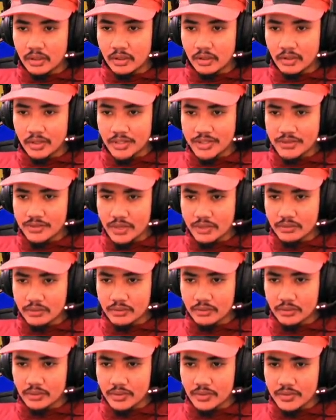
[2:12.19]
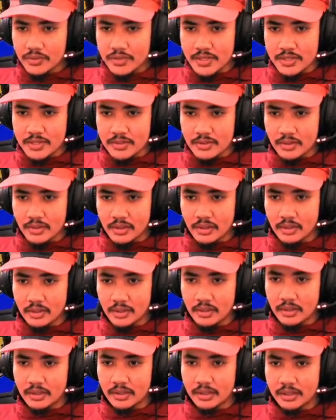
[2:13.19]
Well, let's try to use this
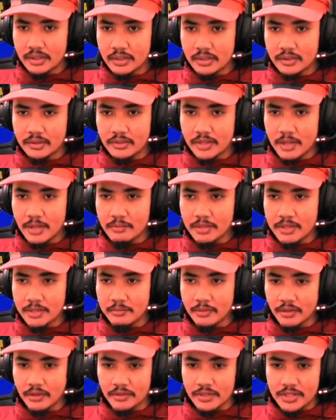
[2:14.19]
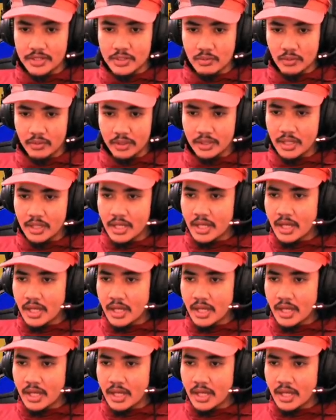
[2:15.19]
Dove Keeper on this one.